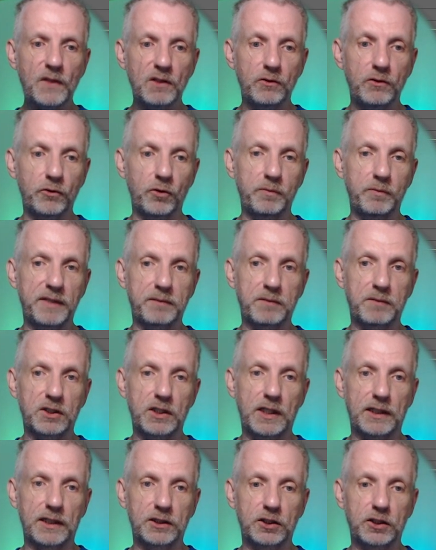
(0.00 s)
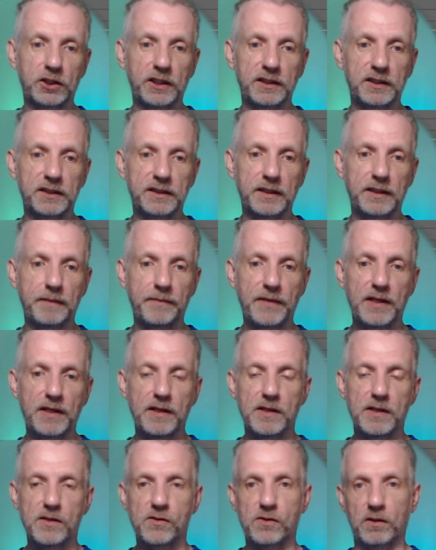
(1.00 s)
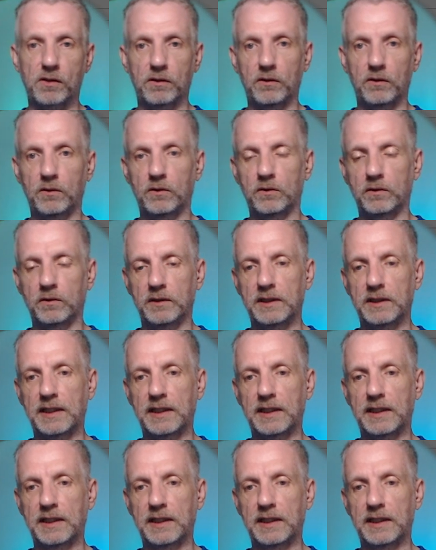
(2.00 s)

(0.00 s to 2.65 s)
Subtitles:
you're gonna make much larger changes there. So